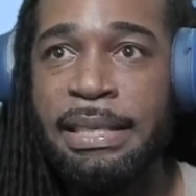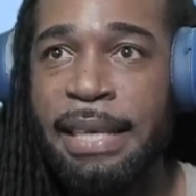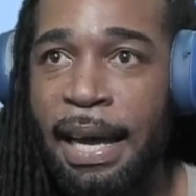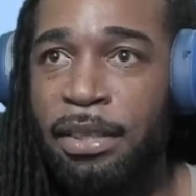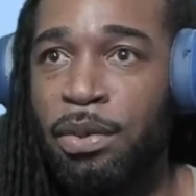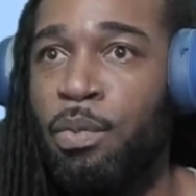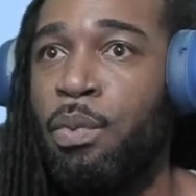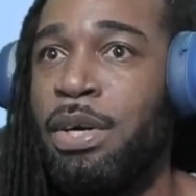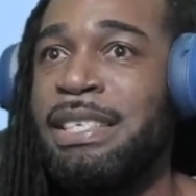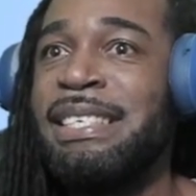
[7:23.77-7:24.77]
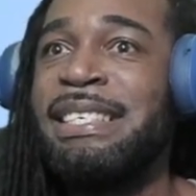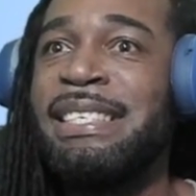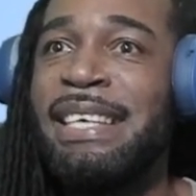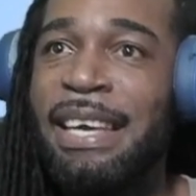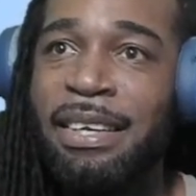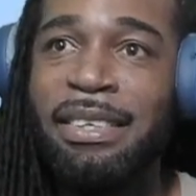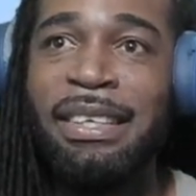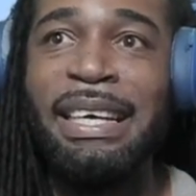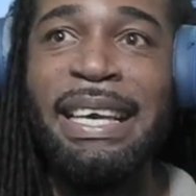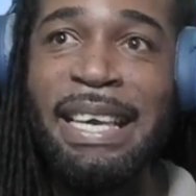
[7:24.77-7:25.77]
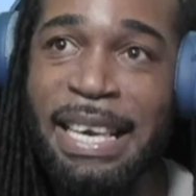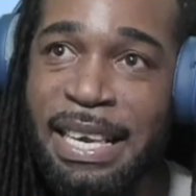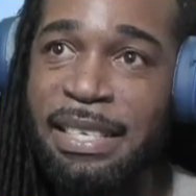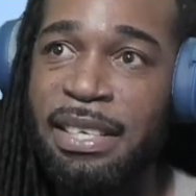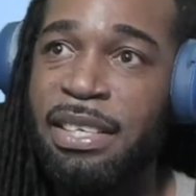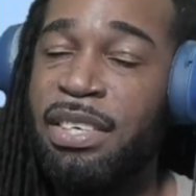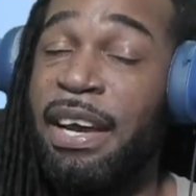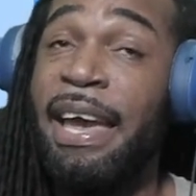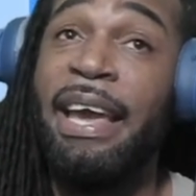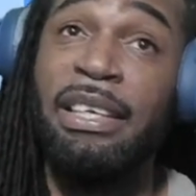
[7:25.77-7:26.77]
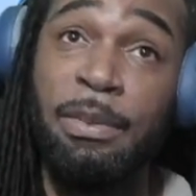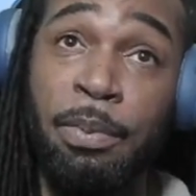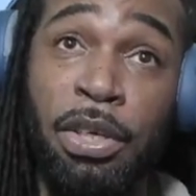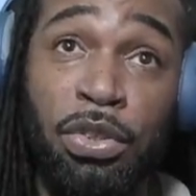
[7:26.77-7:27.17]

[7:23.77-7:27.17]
That was still easy to exploit.